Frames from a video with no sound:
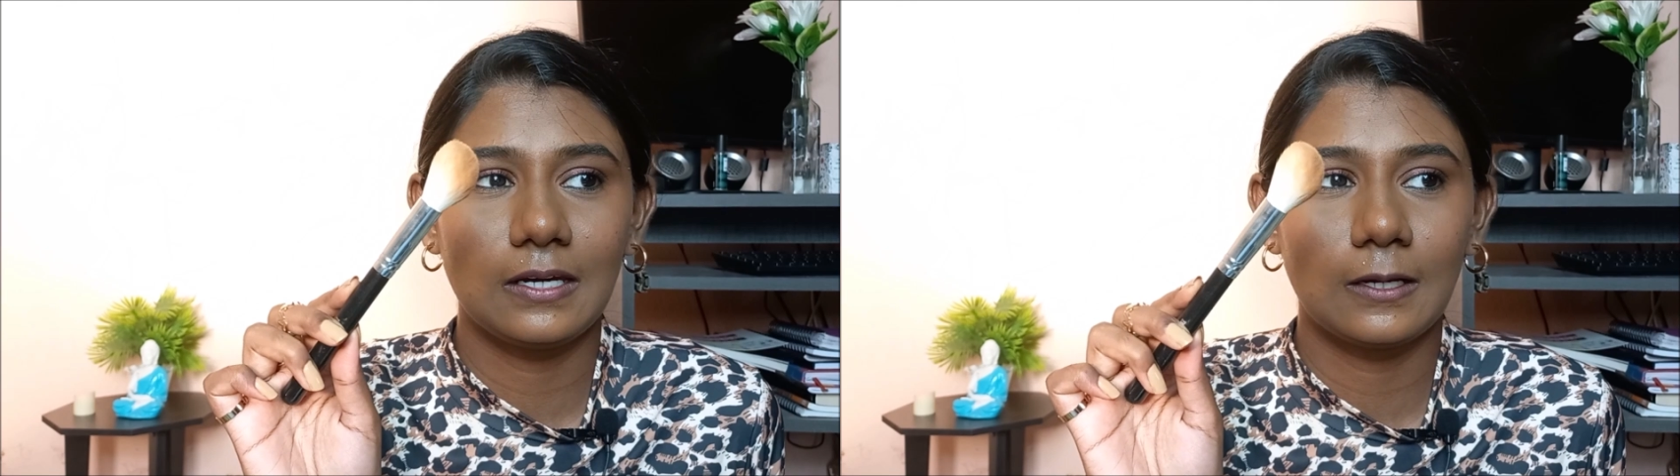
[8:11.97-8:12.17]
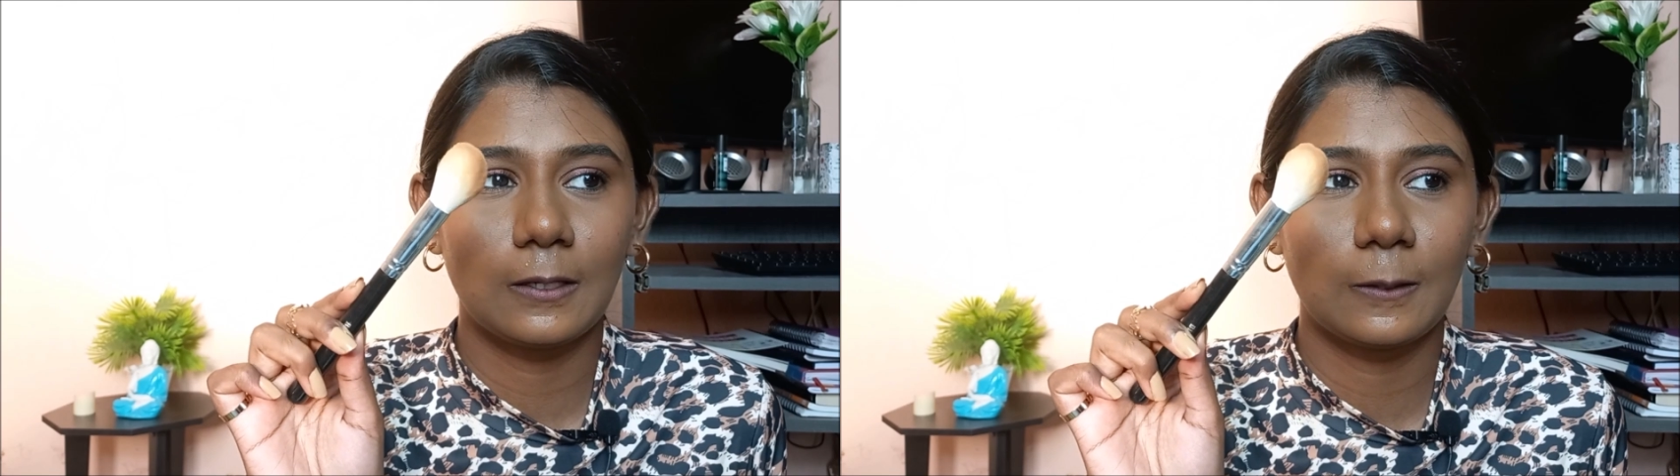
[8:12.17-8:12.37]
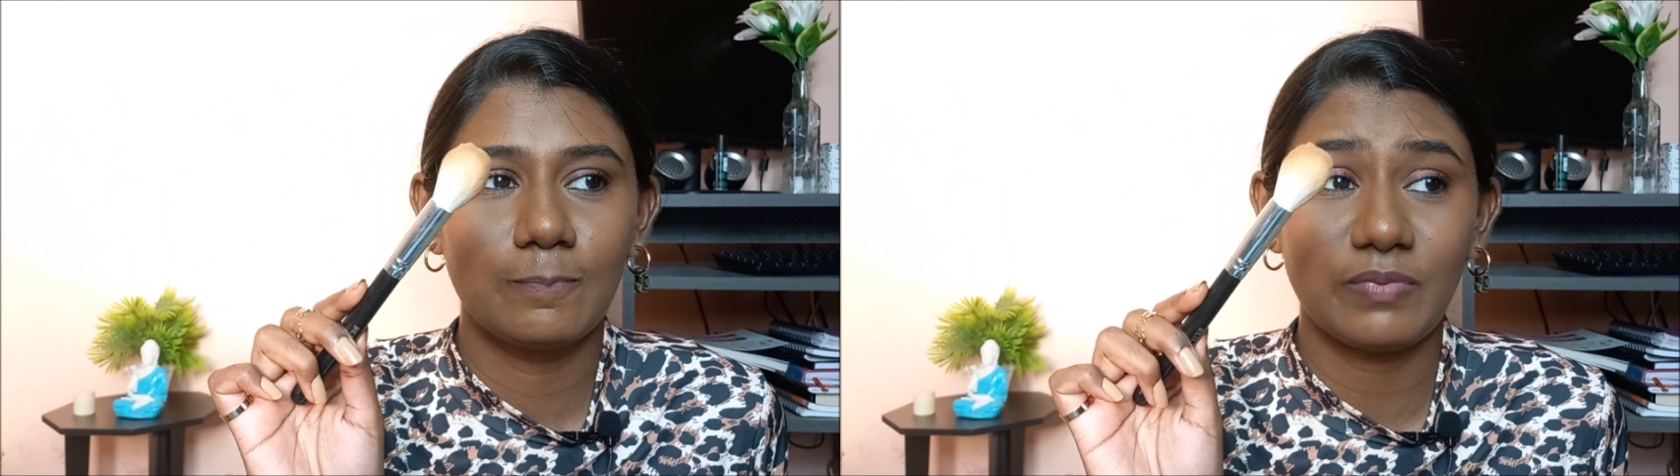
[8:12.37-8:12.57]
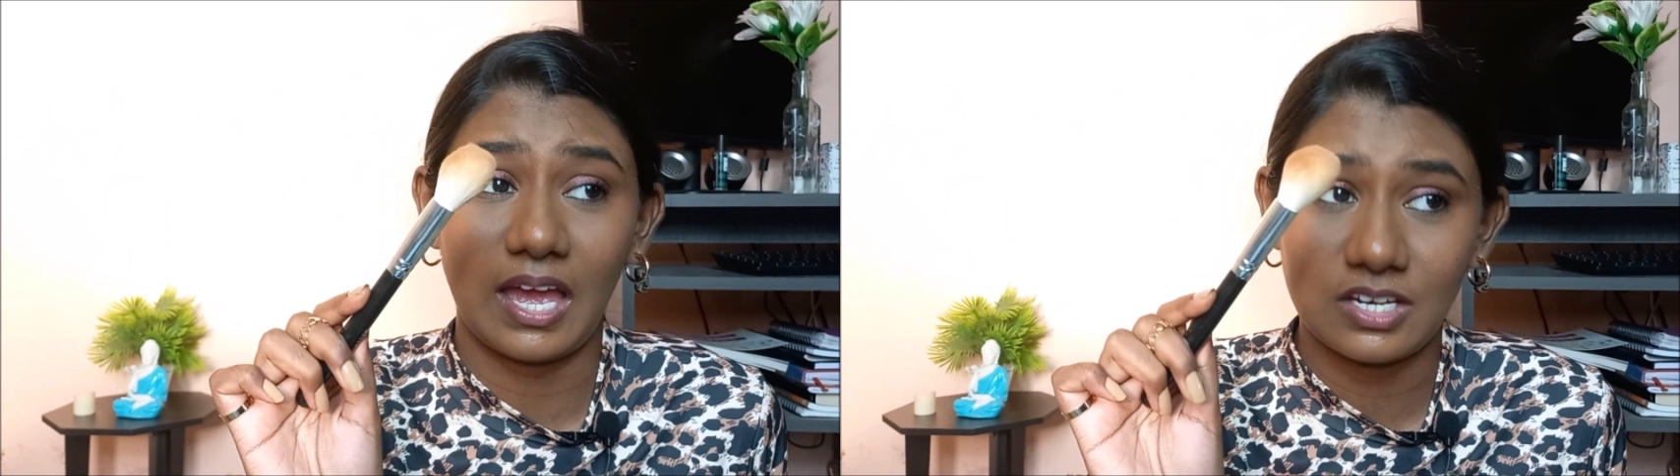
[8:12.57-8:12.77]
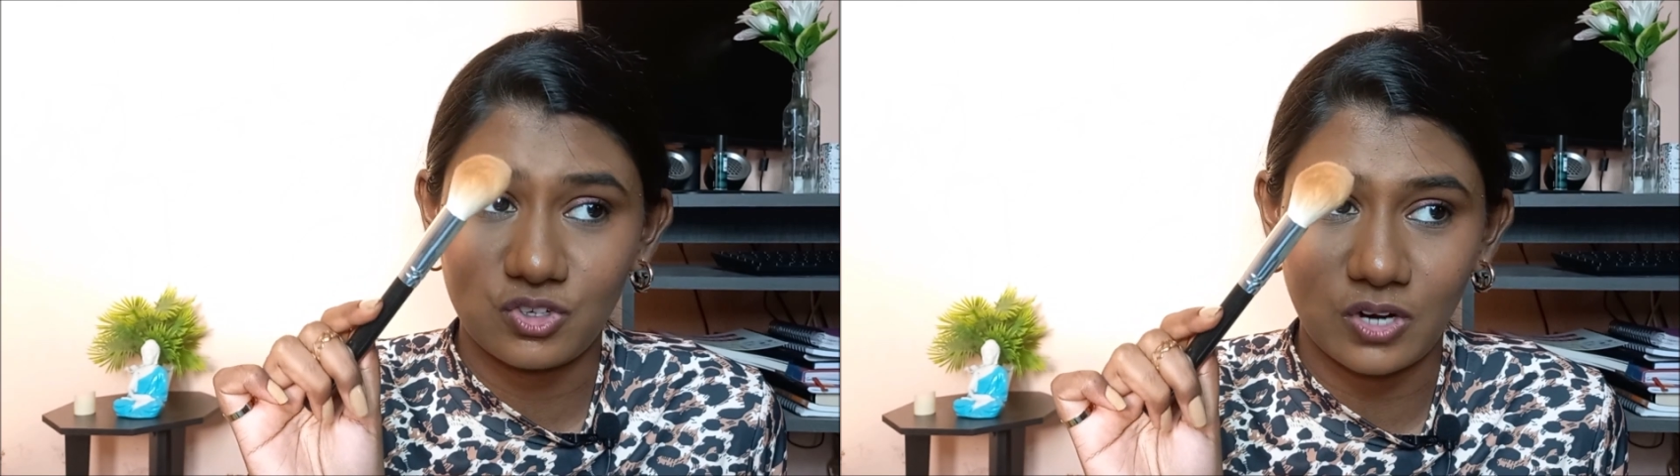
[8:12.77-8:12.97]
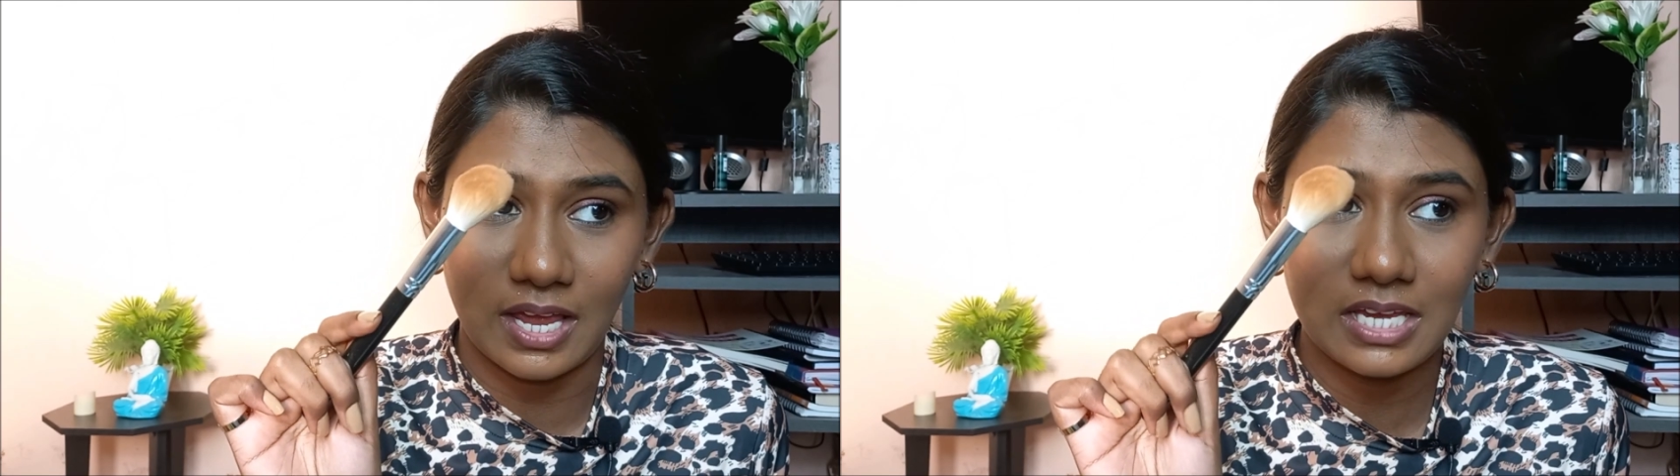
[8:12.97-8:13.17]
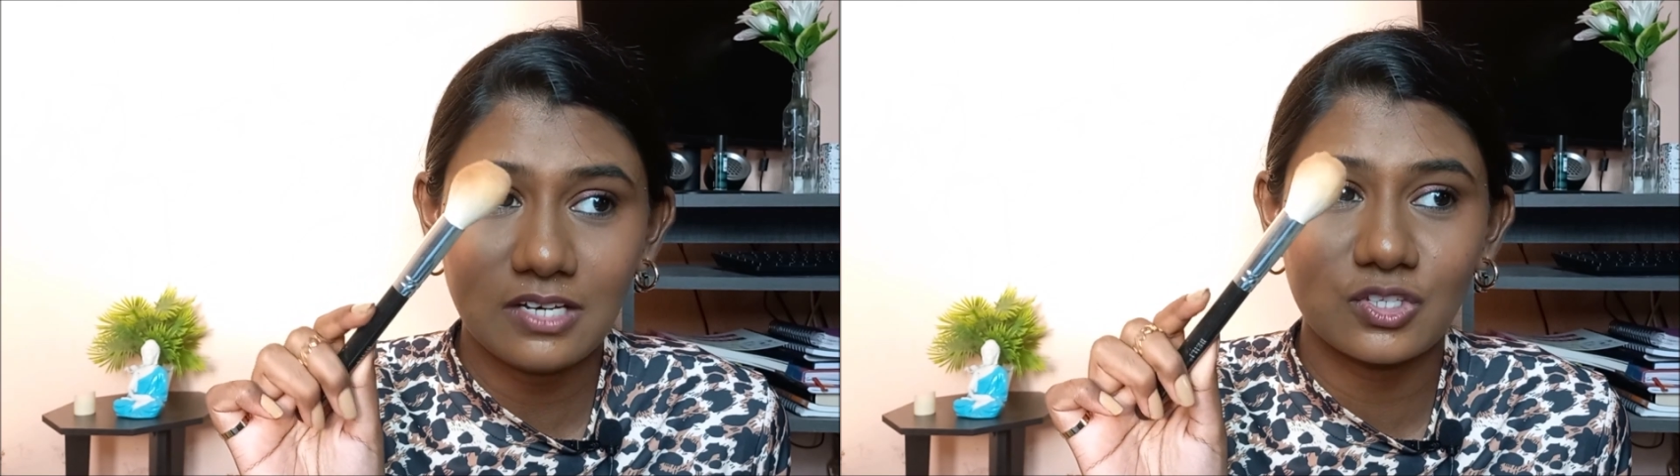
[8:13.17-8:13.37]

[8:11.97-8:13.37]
I tried,